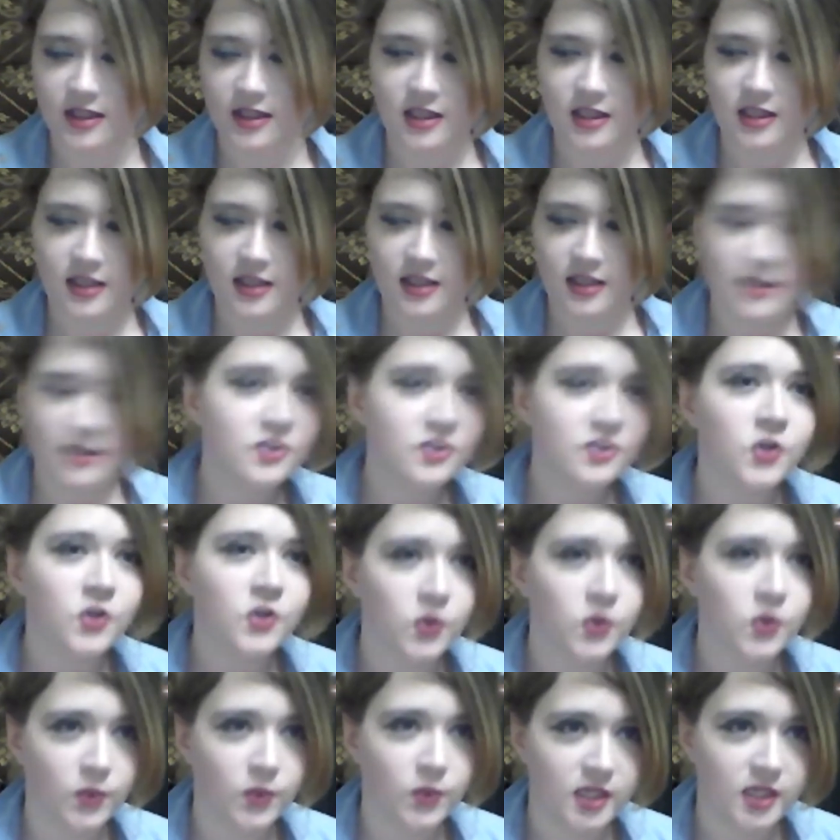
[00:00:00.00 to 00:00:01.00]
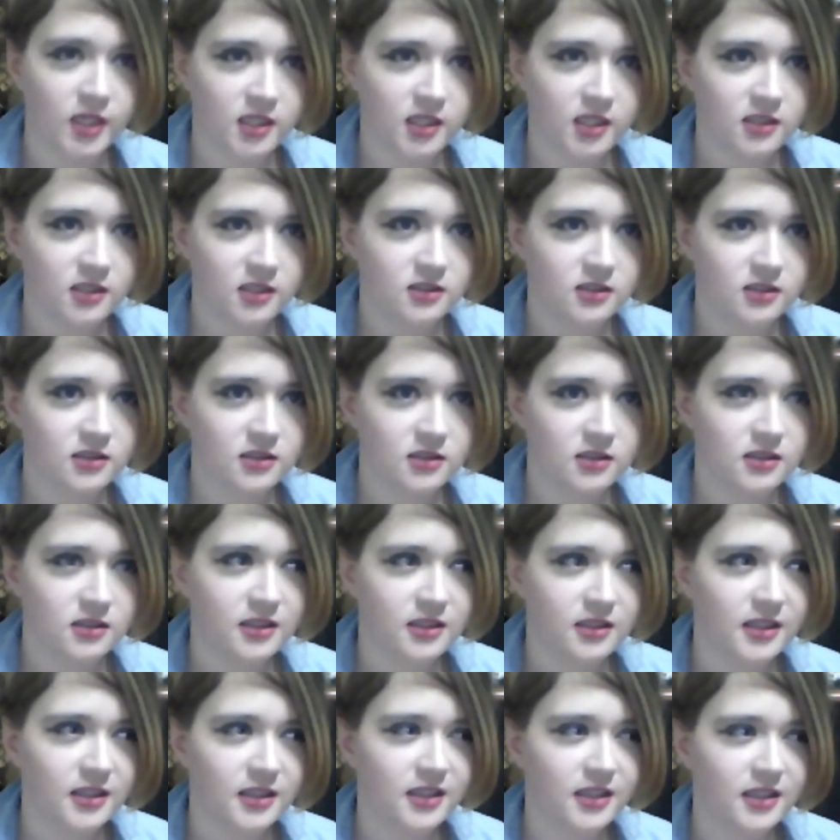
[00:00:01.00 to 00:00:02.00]
in Korea,
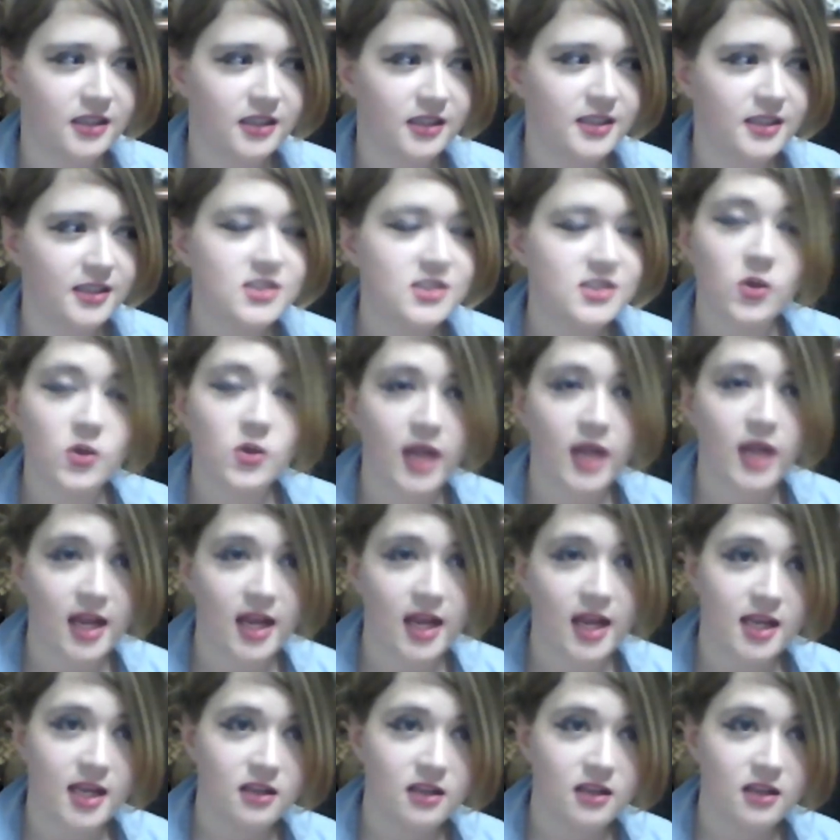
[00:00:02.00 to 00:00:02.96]
it's okay